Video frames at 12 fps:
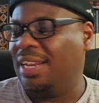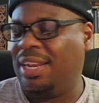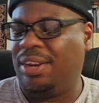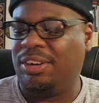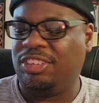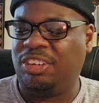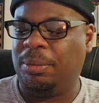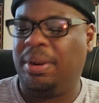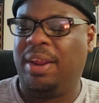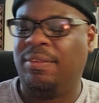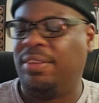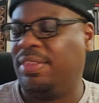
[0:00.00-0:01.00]
energy with
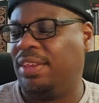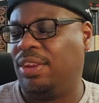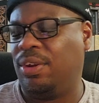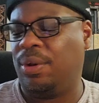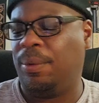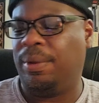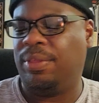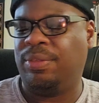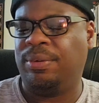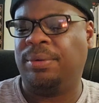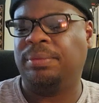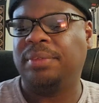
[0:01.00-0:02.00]
everything you're going
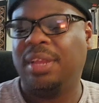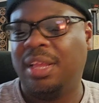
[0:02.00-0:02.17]
through.